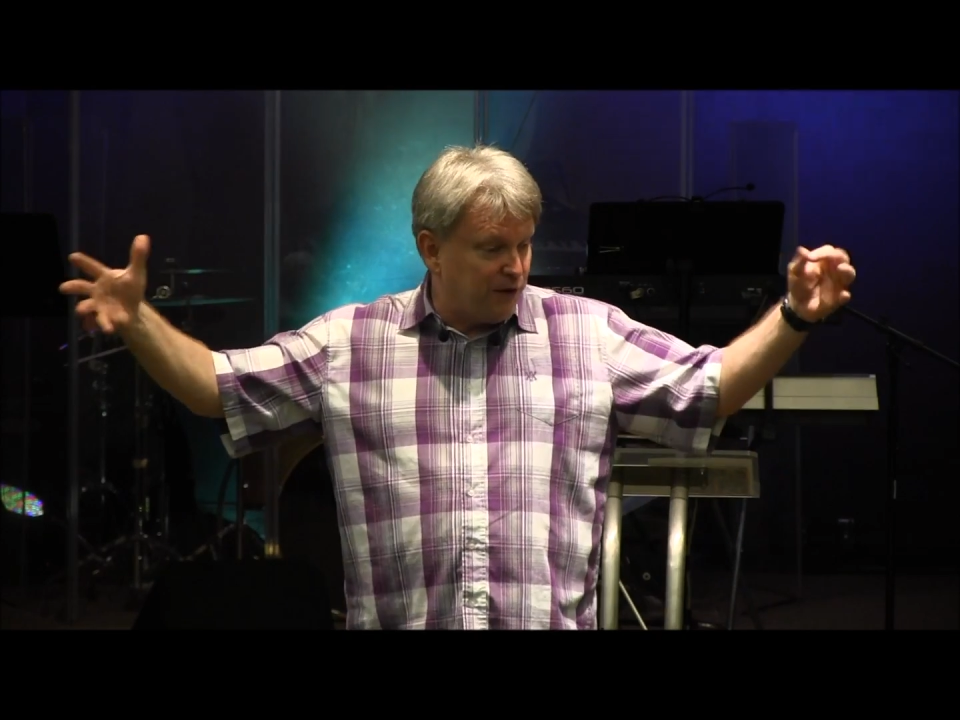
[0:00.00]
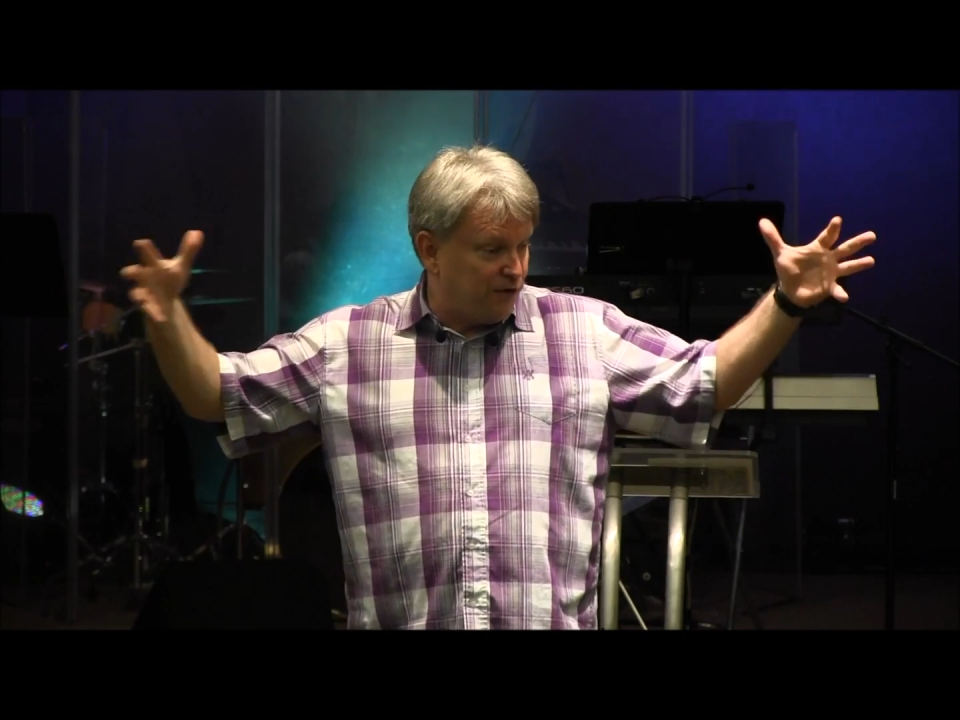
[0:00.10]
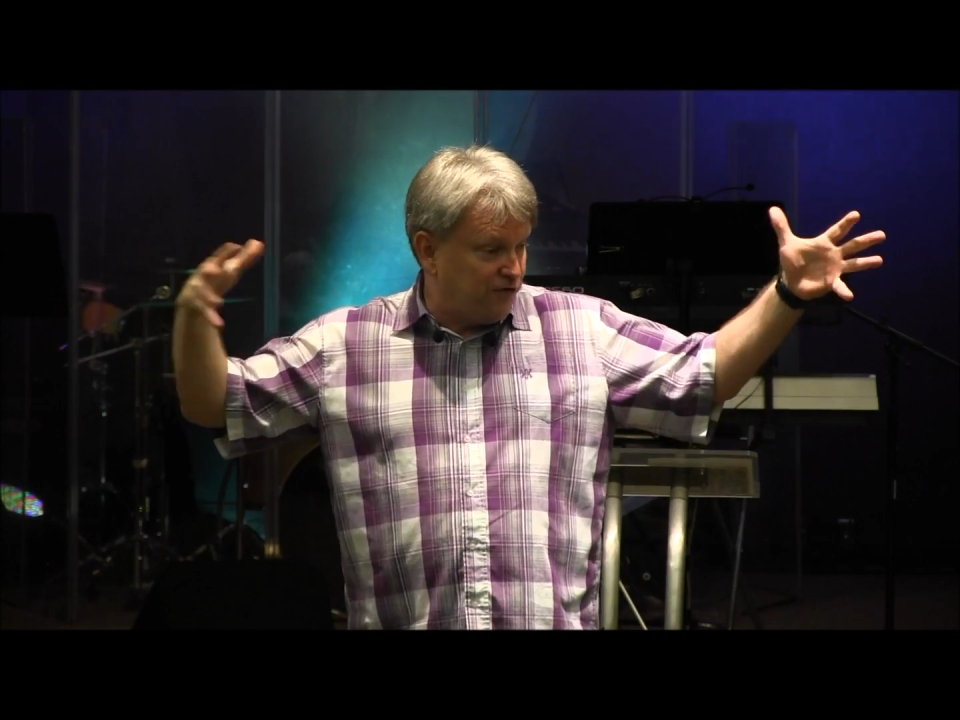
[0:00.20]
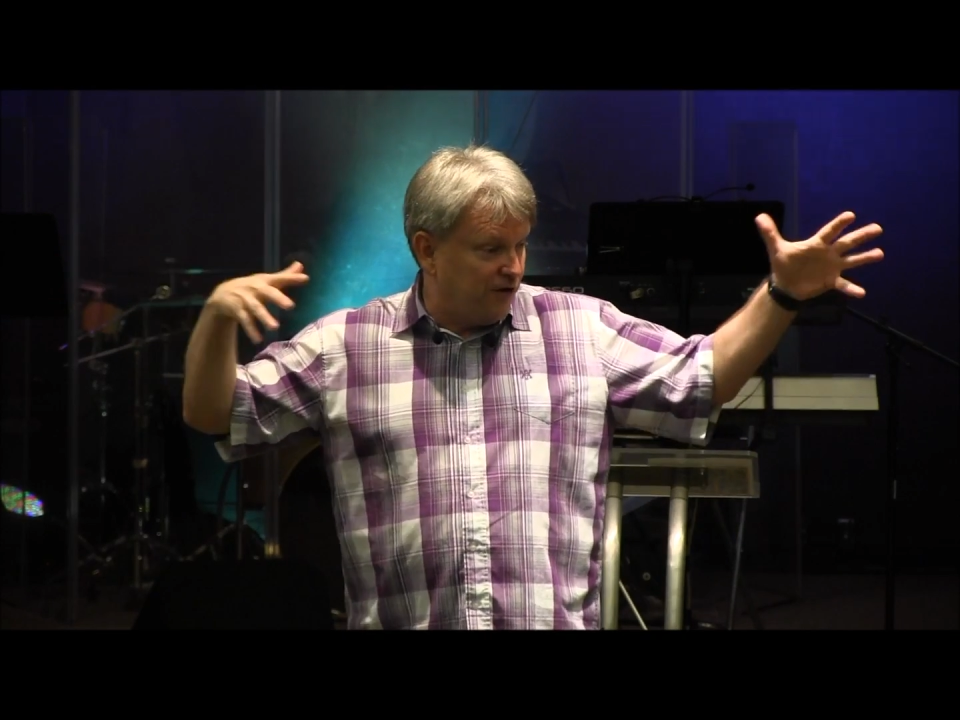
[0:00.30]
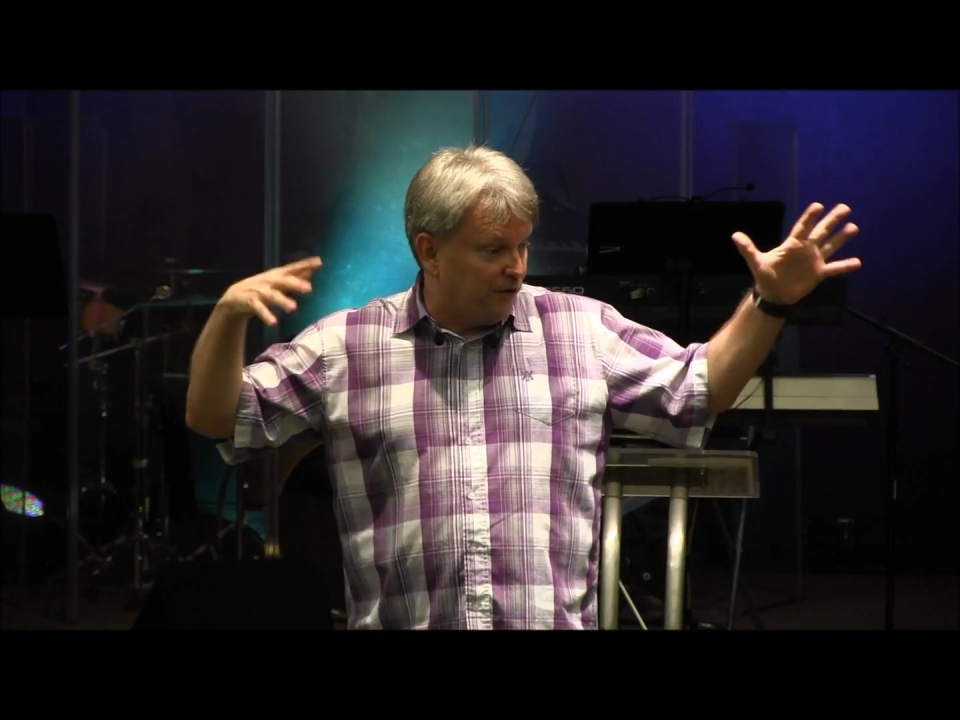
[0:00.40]
their
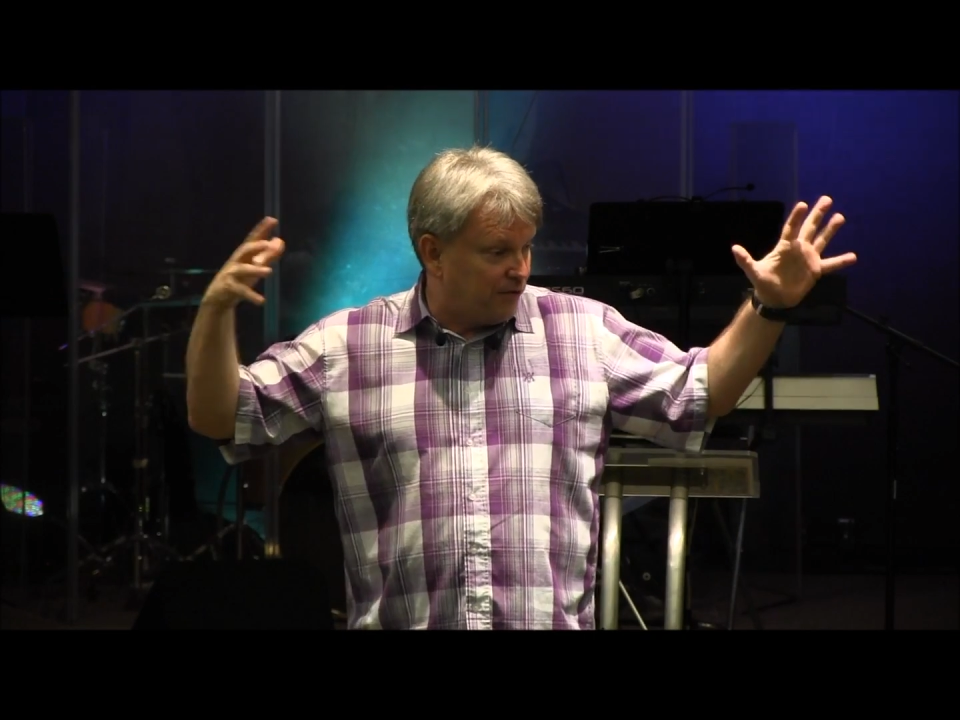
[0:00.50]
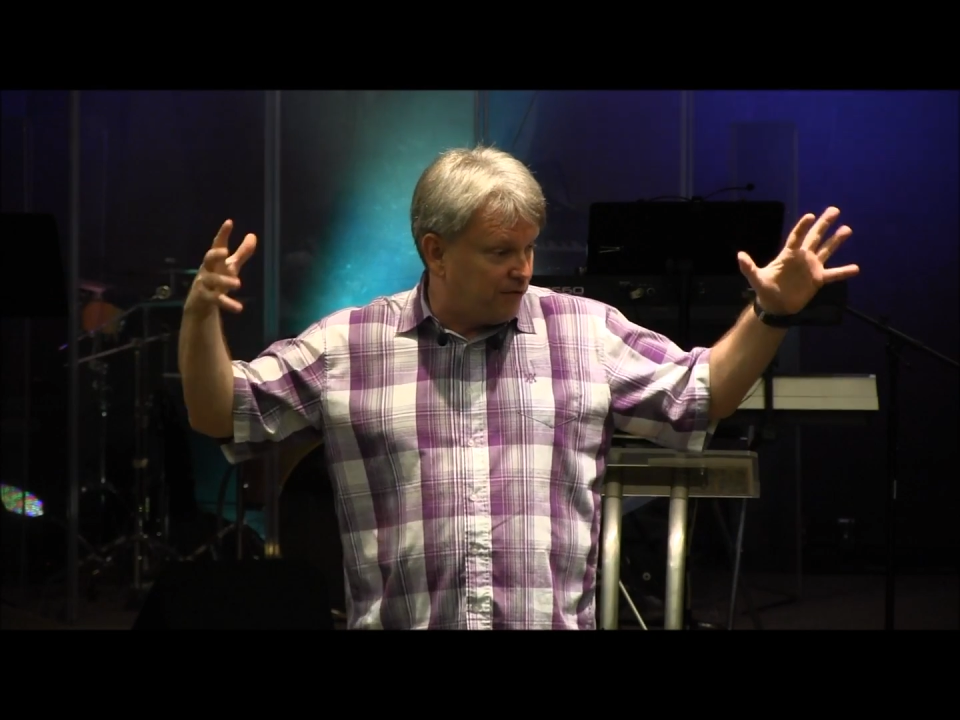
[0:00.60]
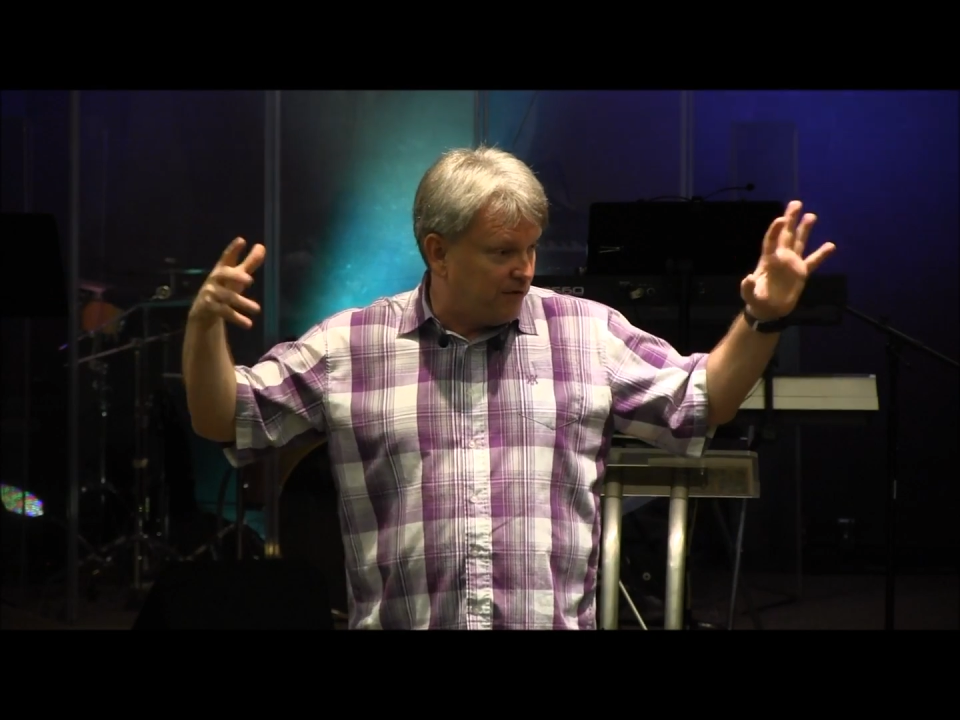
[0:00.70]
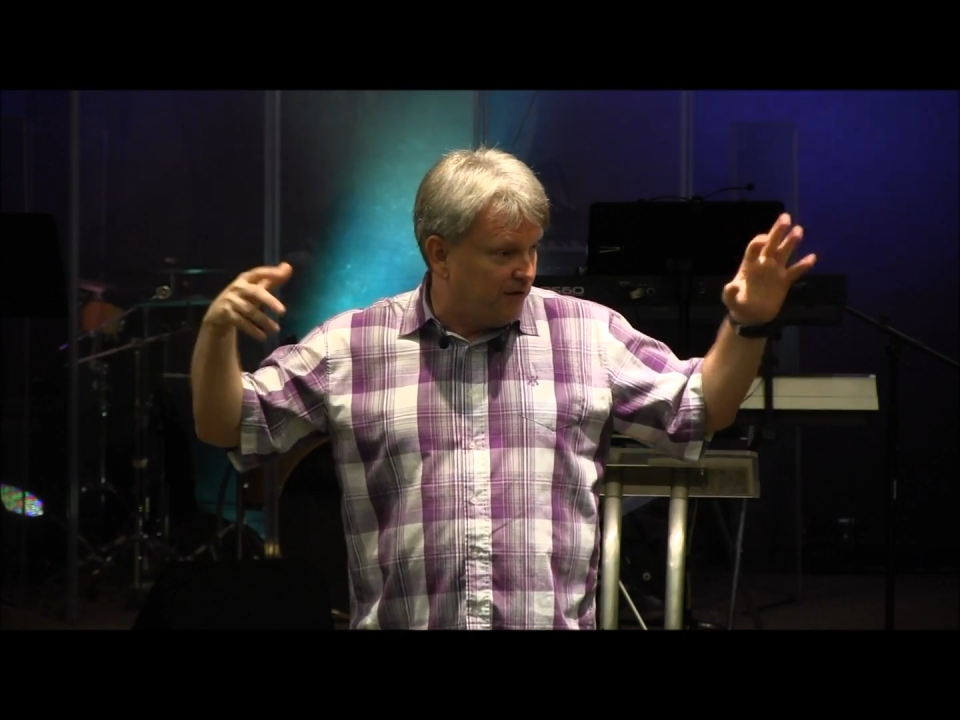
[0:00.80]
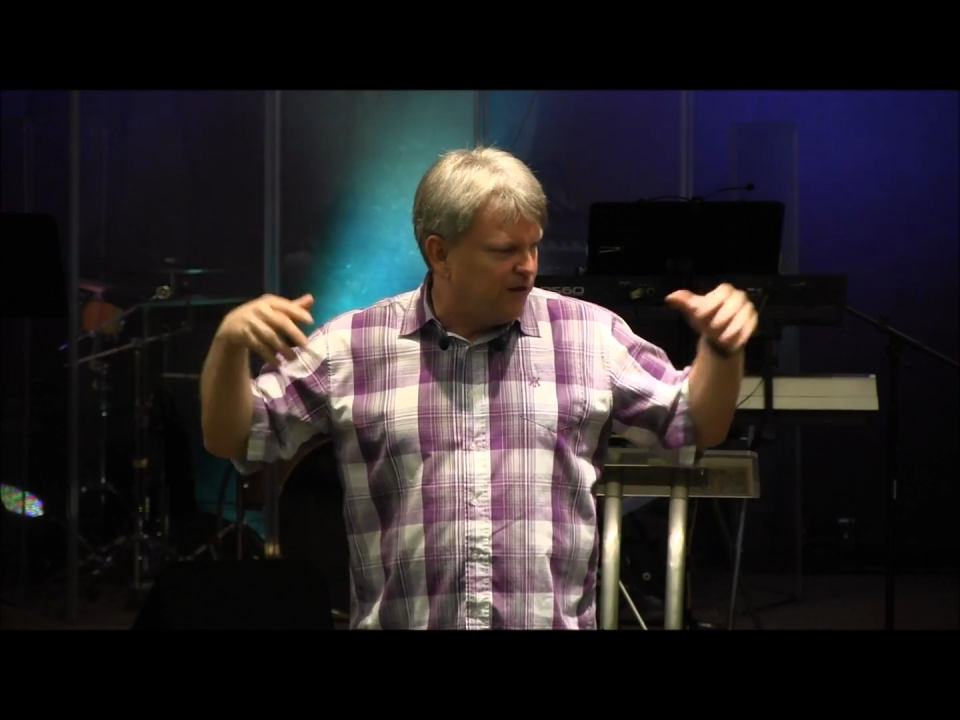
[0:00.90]
truth.